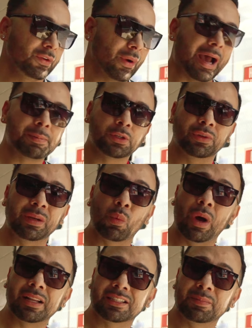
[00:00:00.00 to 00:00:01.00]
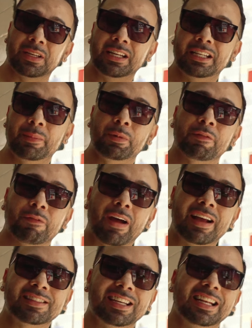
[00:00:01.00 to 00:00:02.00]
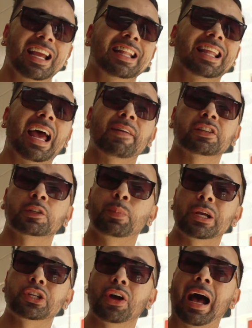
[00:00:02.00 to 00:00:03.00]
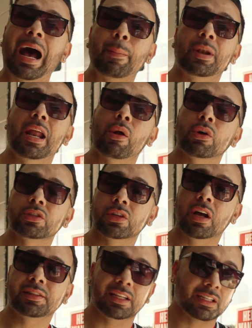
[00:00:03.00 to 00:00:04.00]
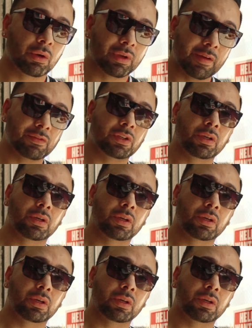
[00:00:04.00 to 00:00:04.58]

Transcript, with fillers: you absolutely want something to dip your fries in, they have a special habanero sauce that they'll give to